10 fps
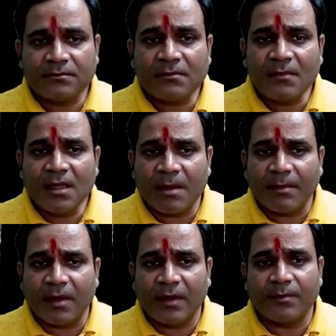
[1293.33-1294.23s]
Number
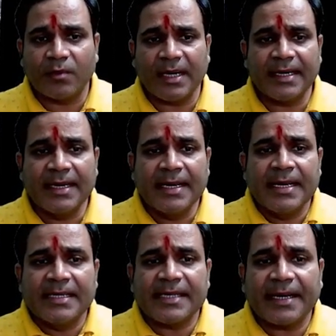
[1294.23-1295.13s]
one point.
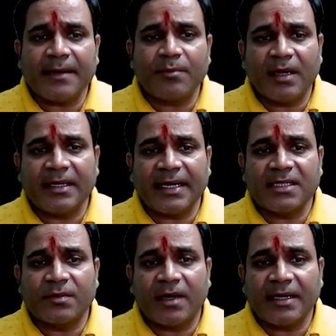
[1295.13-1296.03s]
Second point, that is
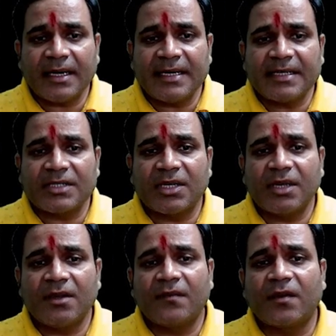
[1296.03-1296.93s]
what it is study
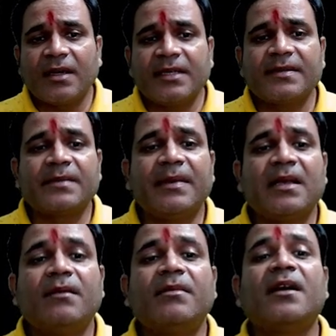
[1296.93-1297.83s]
of organisms
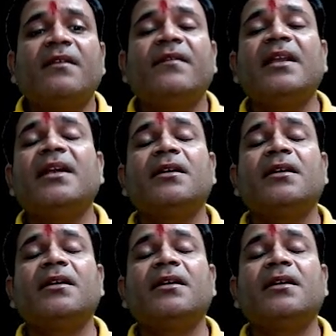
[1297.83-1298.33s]
become convenient.